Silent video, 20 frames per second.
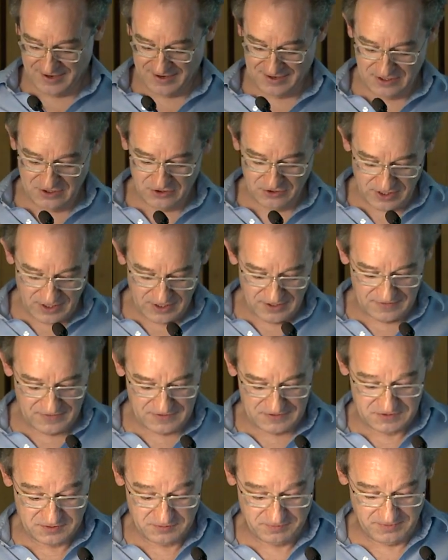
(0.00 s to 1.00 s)
Looking at
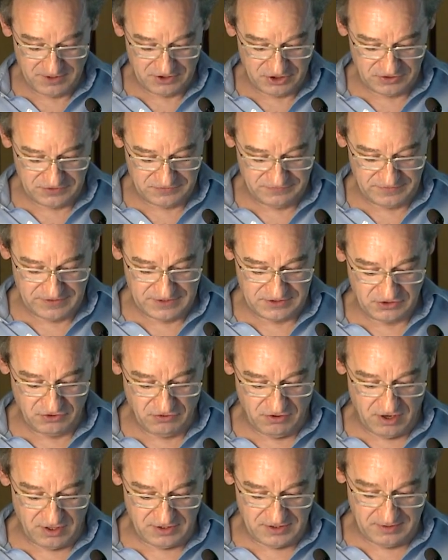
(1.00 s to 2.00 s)
the submissions for this
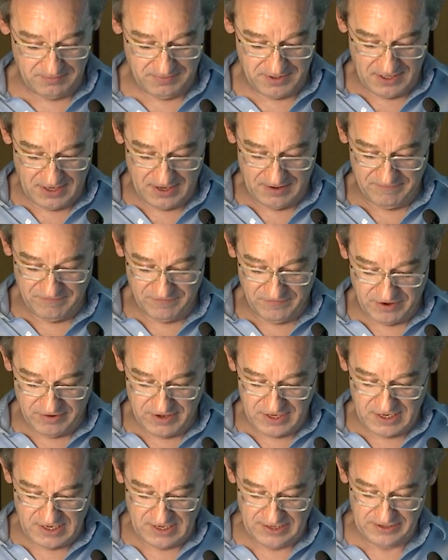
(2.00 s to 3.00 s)
grant, it became
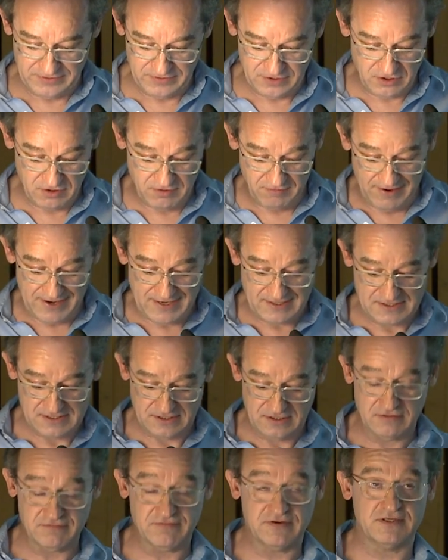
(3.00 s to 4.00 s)
very clear that a great
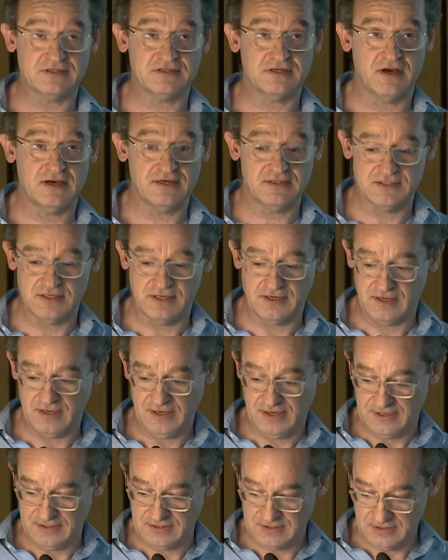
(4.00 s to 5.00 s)
deal of exciting and